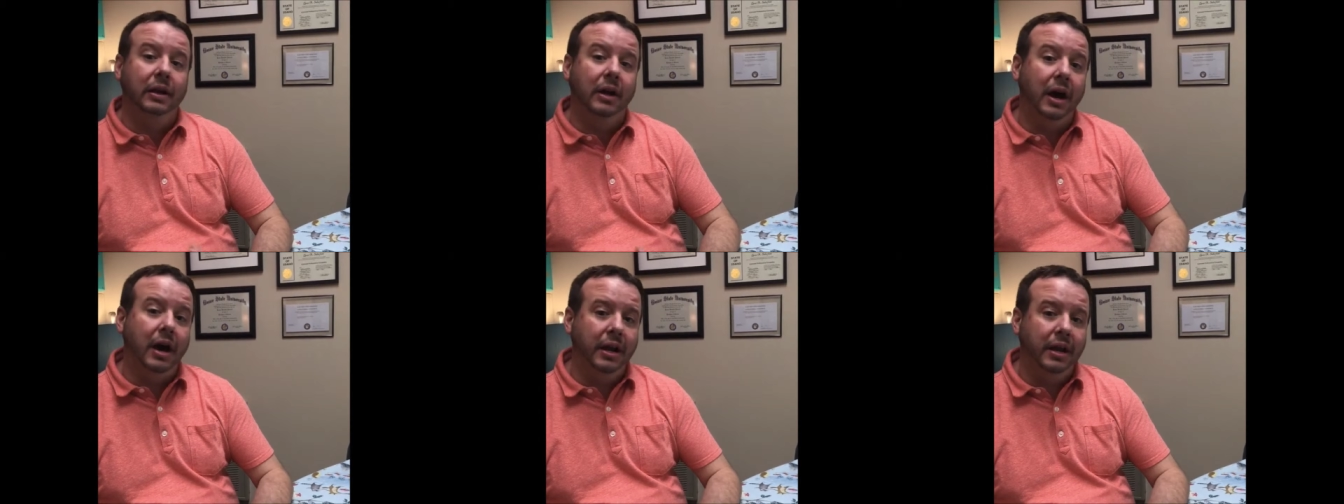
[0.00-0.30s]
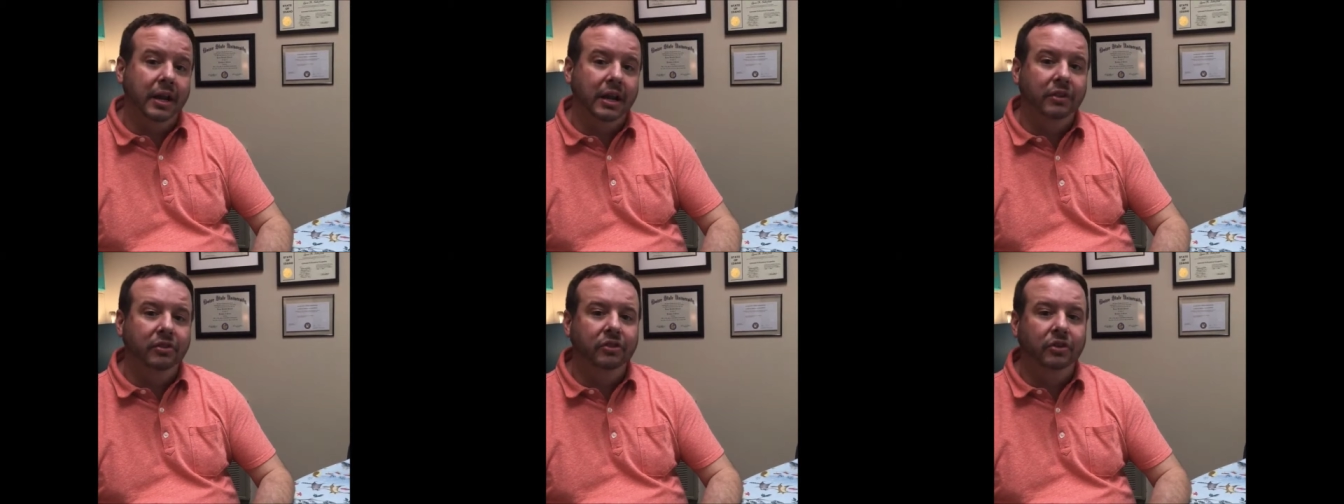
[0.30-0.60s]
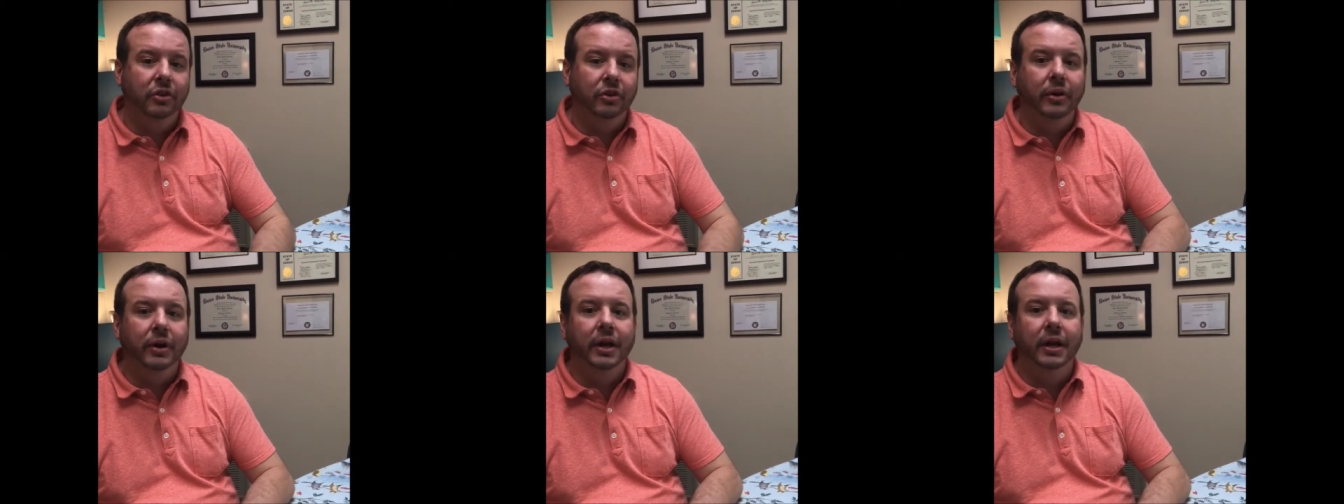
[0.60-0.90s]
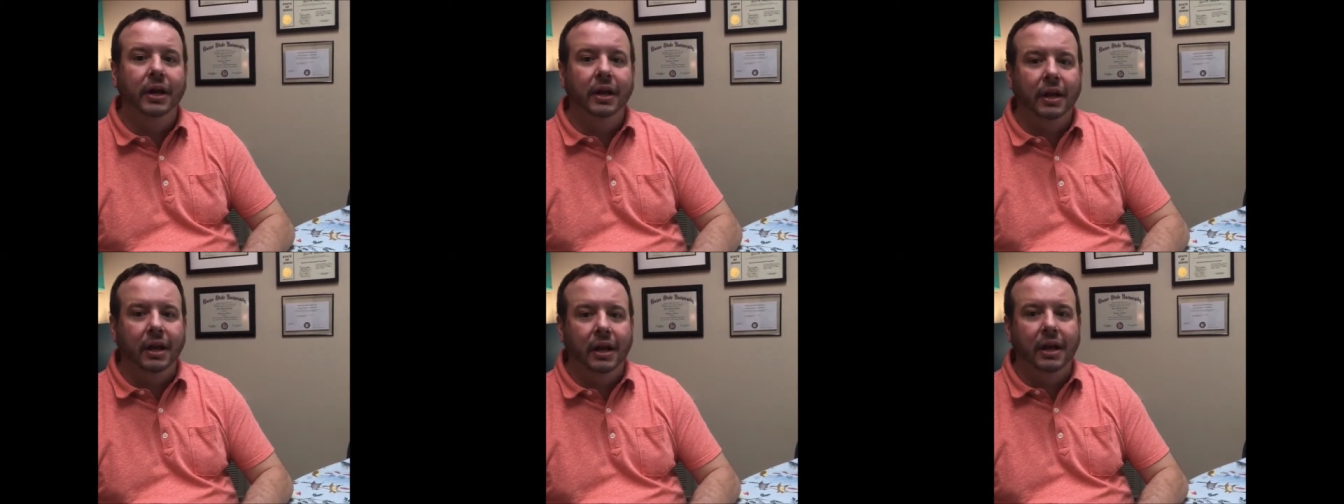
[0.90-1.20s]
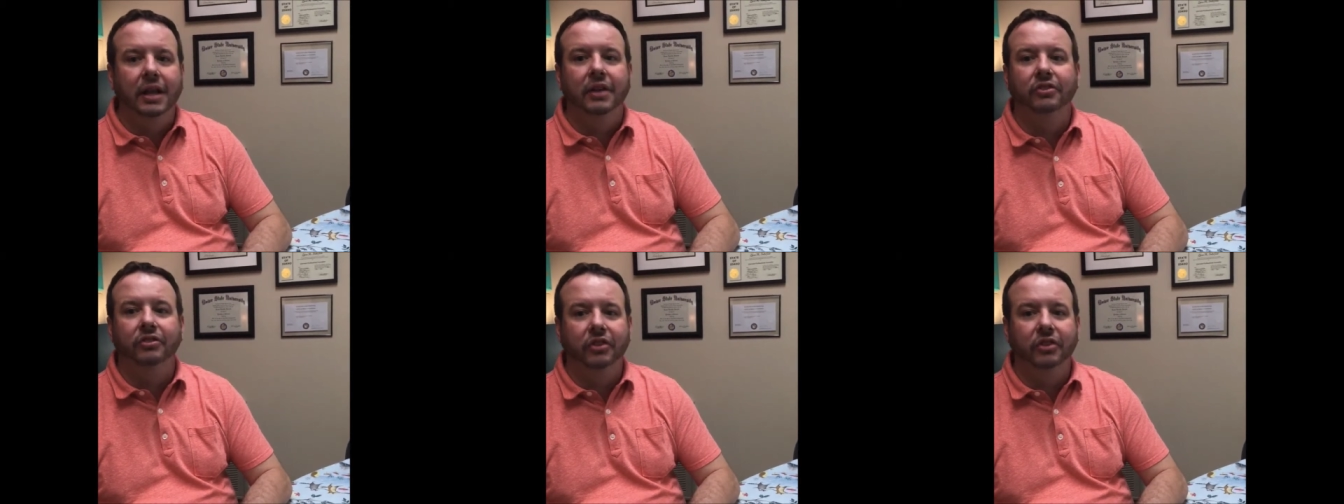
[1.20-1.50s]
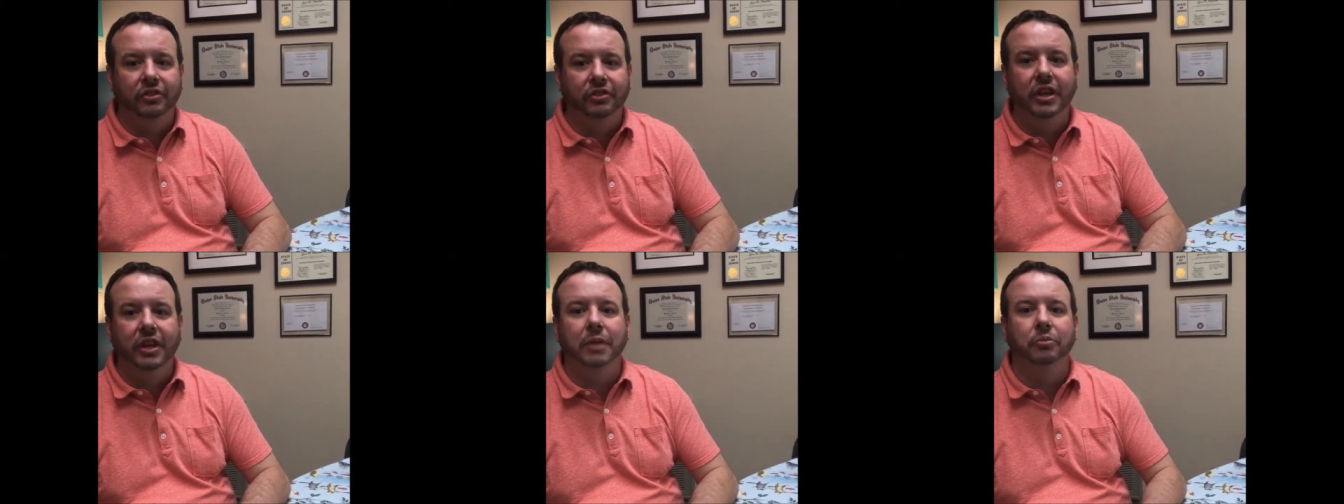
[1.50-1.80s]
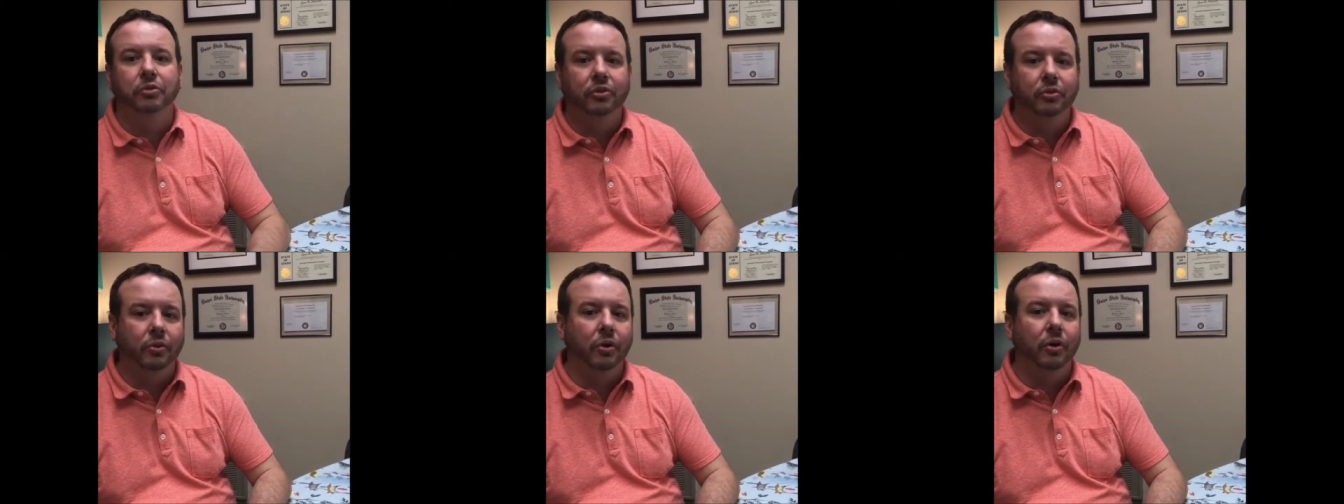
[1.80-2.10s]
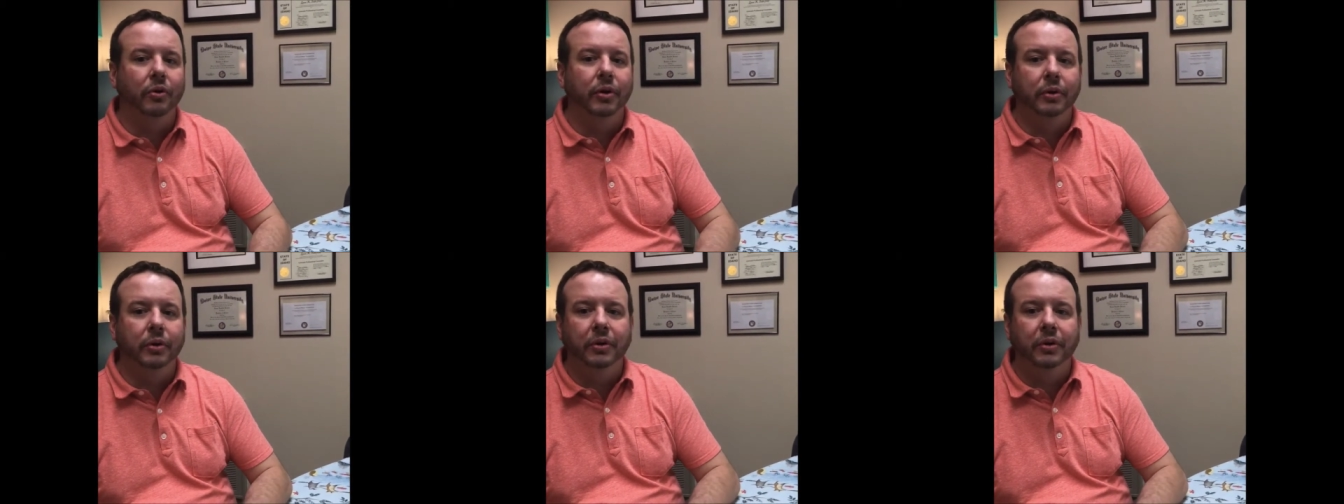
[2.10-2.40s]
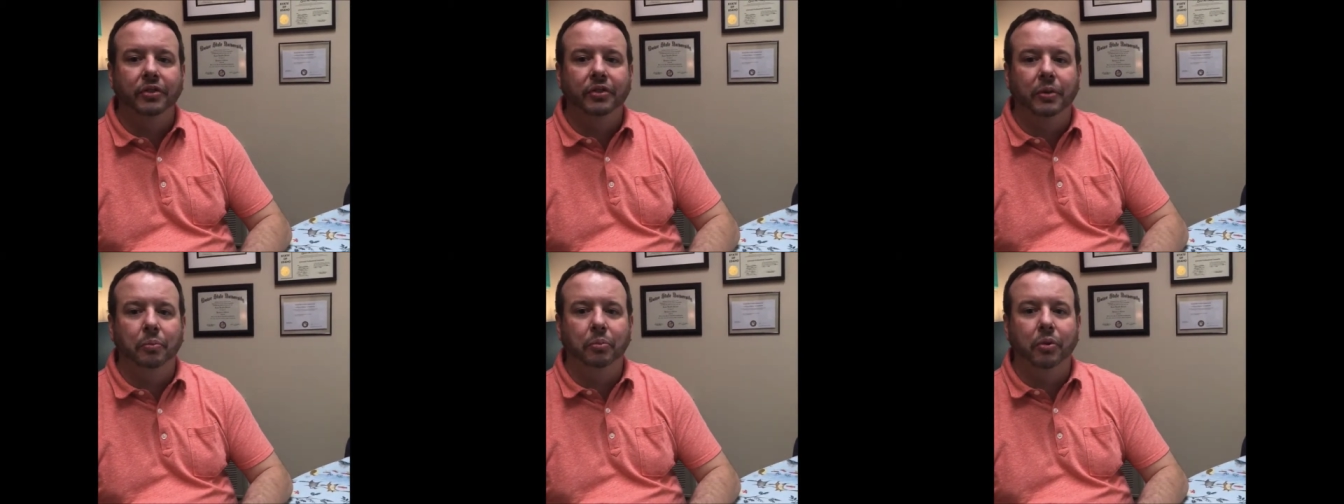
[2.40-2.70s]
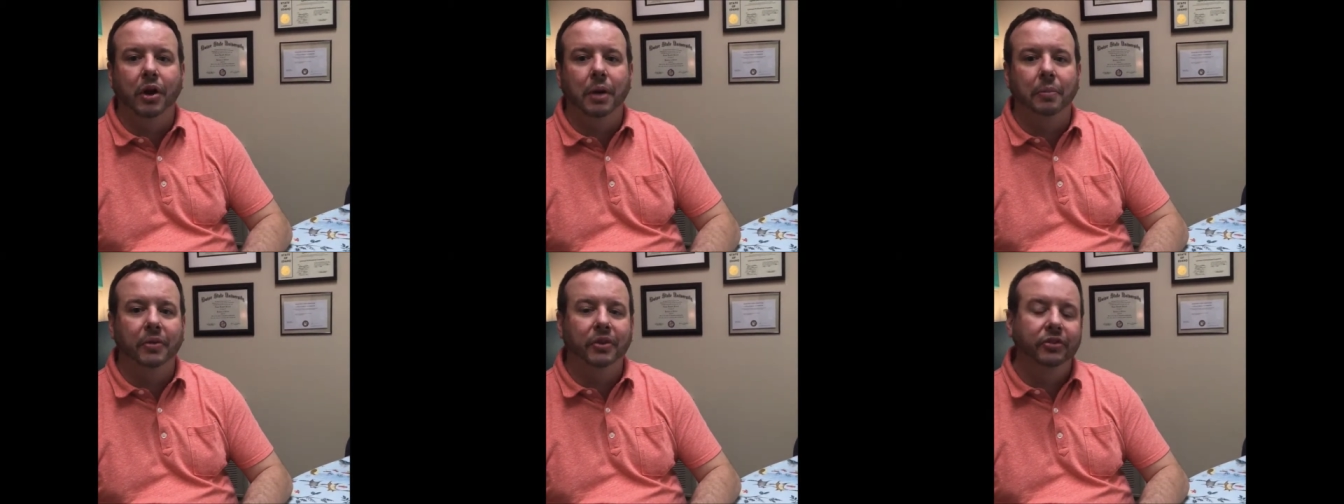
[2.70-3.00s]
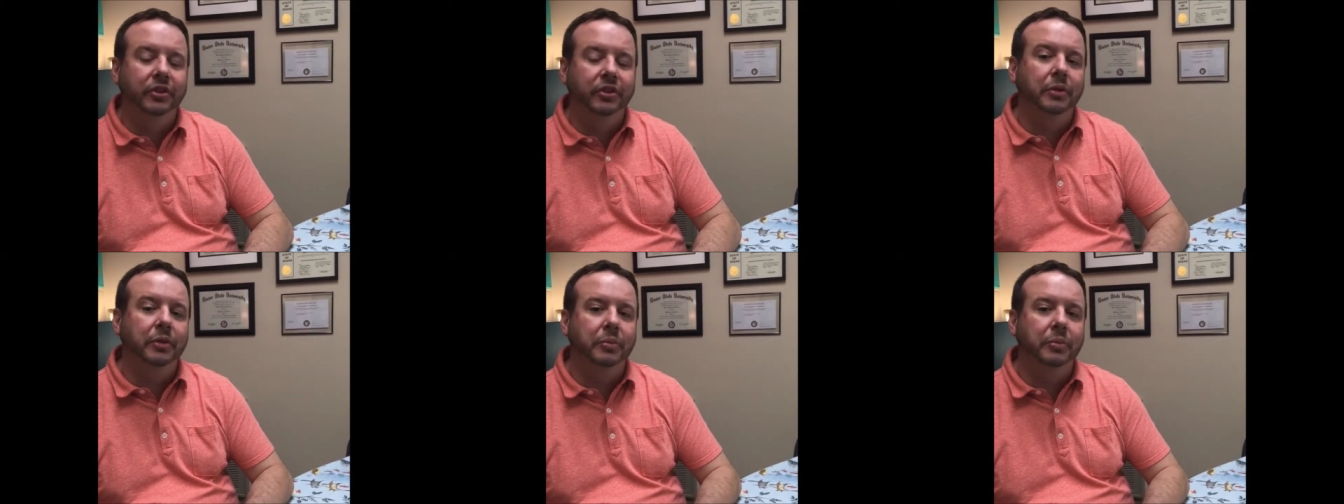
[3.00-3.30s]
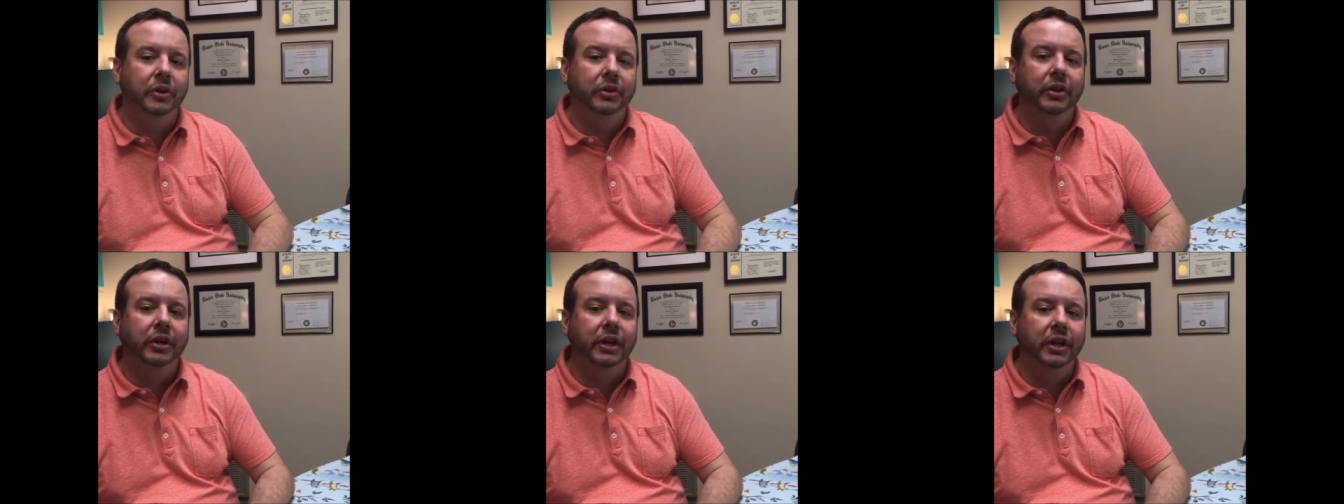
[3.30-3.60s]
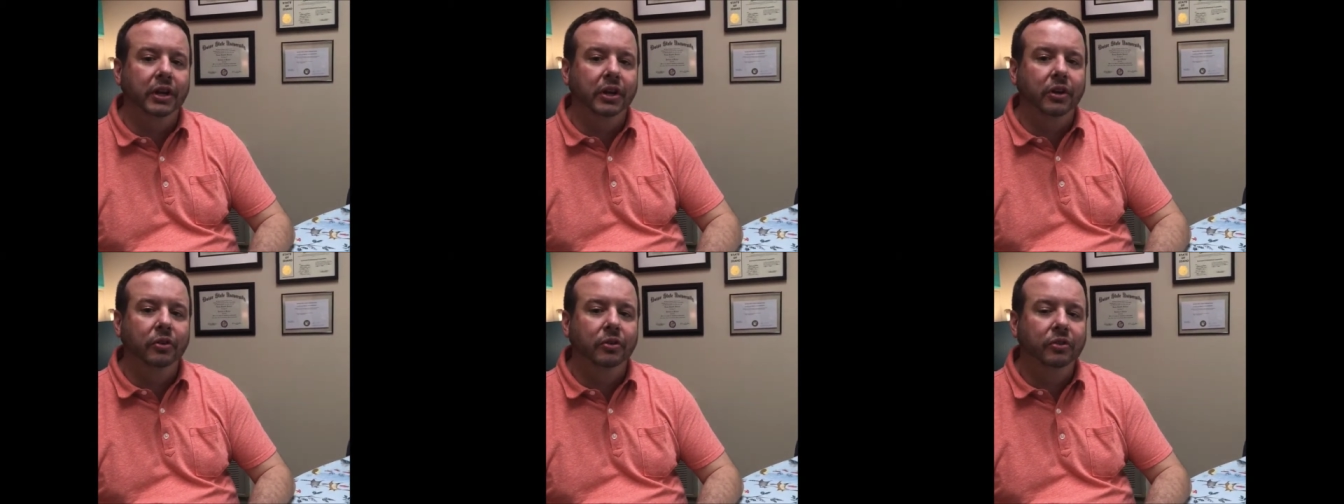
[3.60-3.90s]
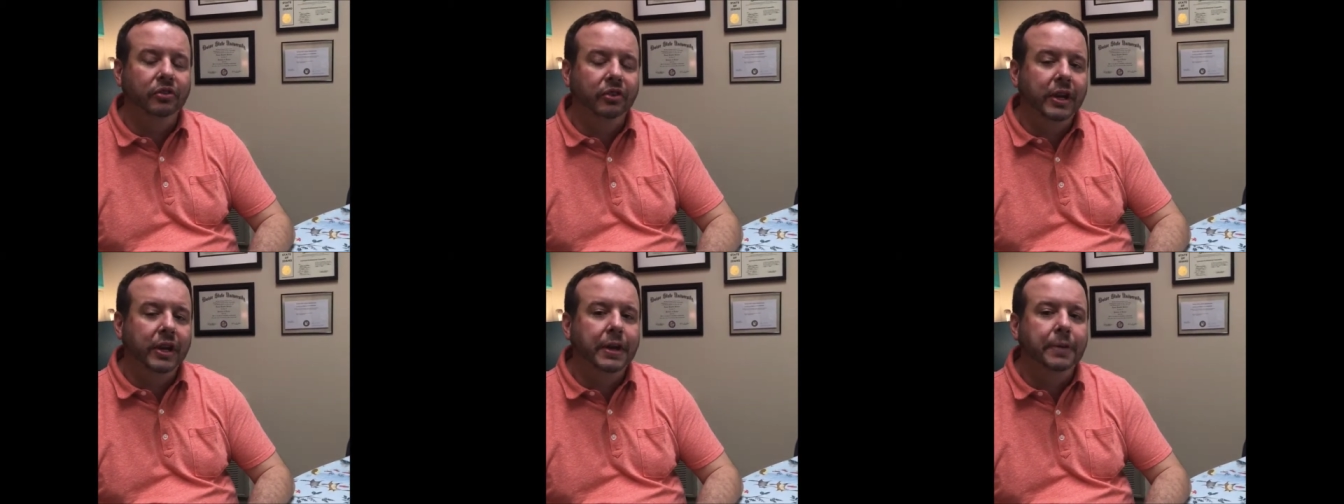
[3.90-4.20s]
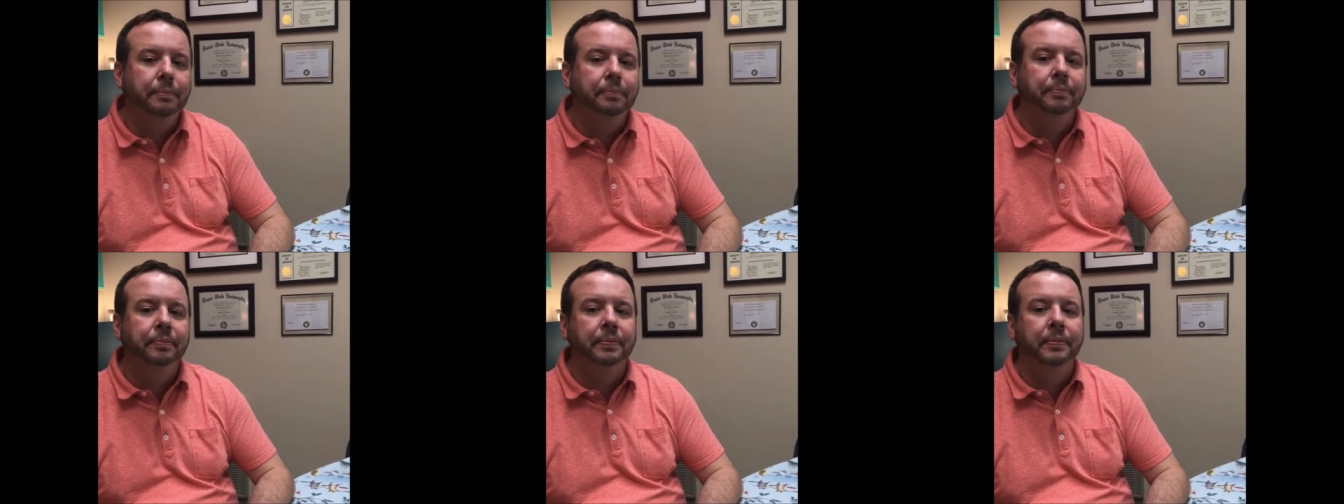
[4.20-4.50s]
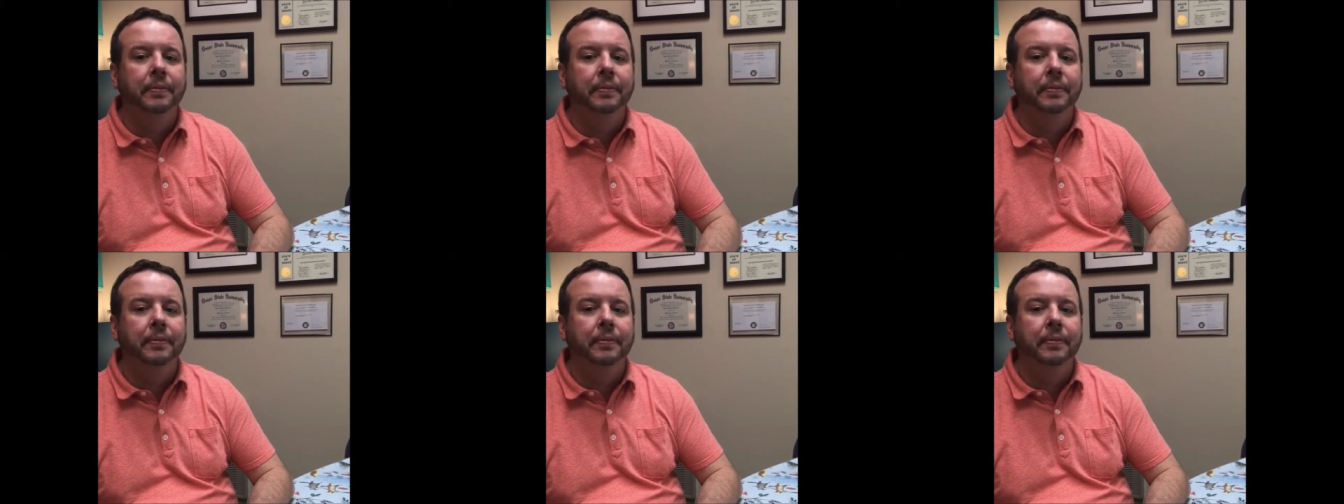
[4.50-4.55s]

gotten into it, it just keeps growing with the promise and ability to use it.